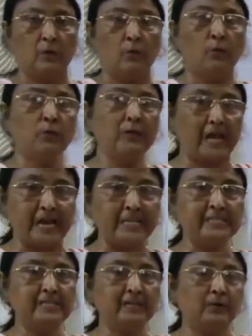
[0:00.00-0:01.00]
own
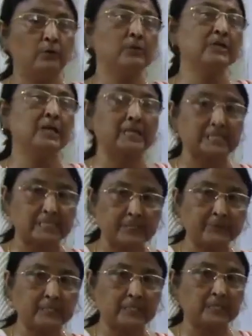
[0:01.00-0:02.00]
idea, own
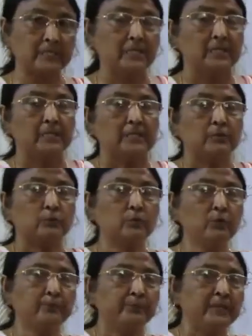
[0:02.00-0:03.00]
conceptions.
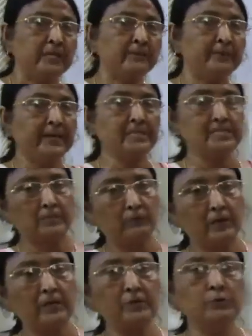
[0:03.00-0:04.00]
So if I
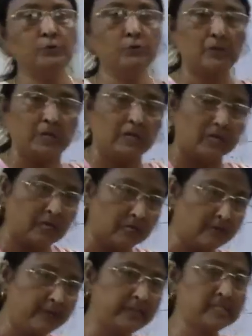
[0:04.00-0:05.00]
want to
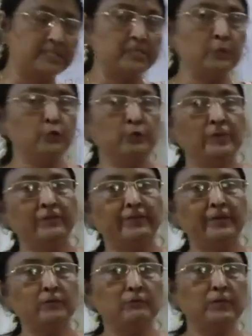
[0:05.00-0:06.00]
convince you, if
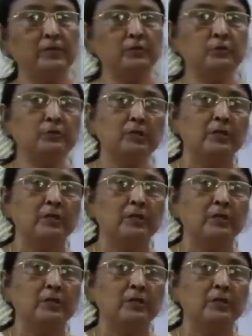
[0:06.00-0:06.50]
I want to